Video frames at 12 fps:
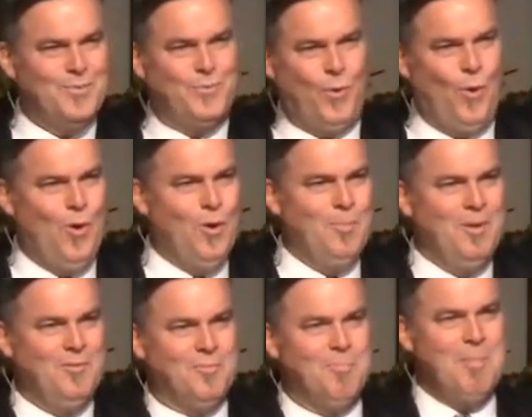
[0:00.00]
form
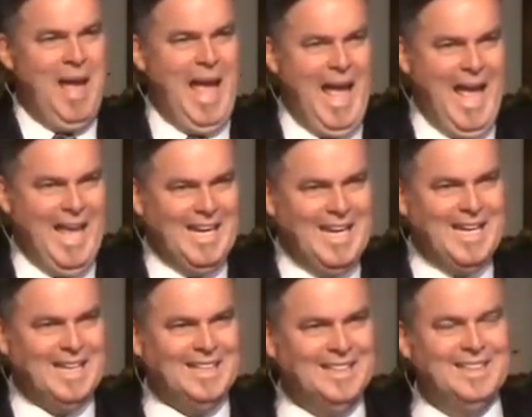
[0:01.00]
of
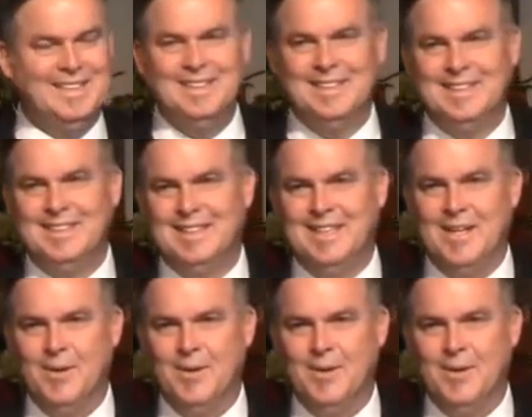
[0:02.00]
man, you